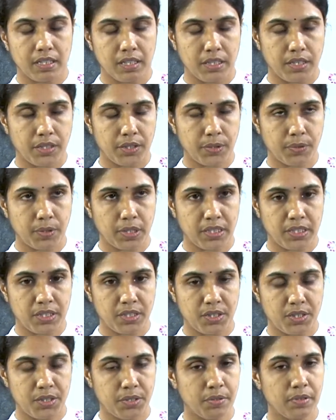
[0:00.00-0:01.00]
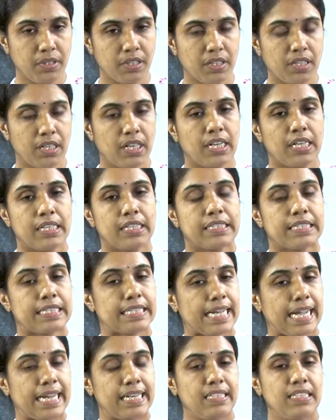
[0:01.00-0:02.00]
you understood
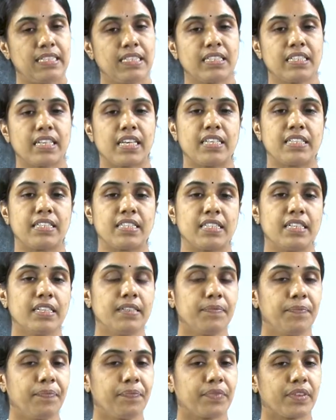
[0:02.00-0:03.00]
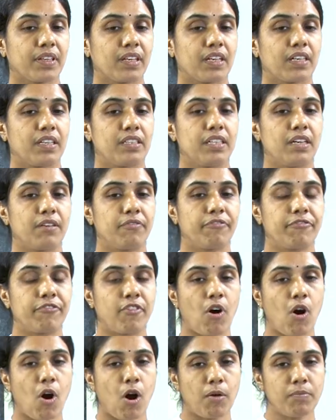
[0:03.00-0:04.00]
tense is the
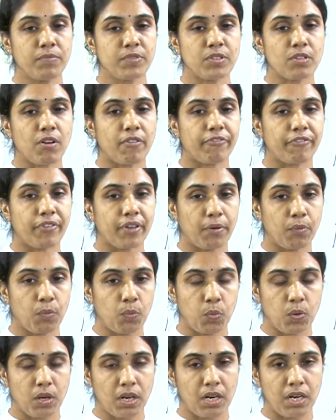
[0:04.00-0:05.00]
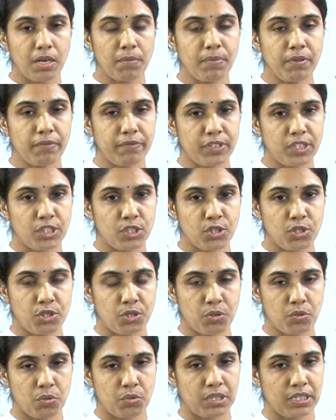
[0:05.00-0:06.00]
forms of a verb which
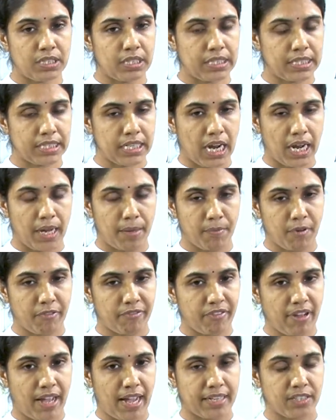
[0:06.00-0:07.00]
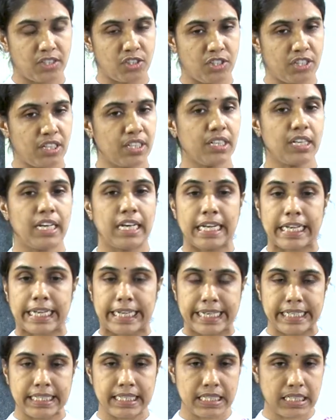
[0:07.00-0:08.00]
shows the time of action,
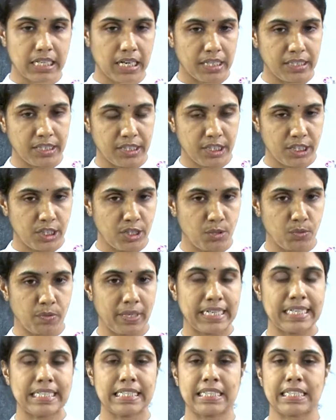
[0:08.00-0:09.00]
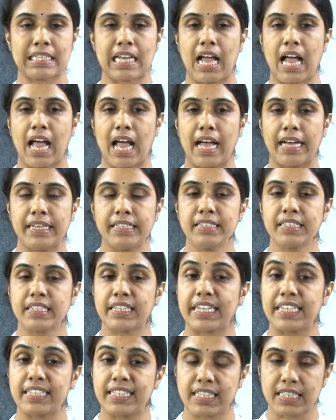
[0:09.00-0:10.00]
its continuance and
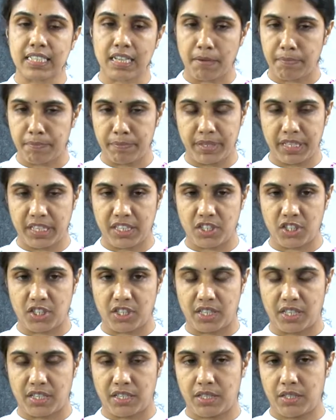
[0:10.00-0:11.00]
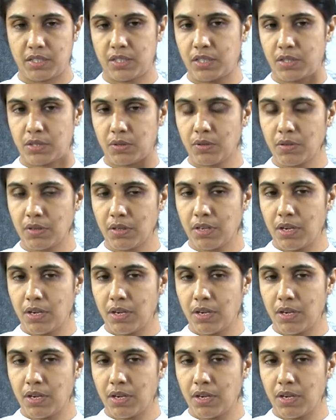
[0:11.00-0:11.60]
its completion. So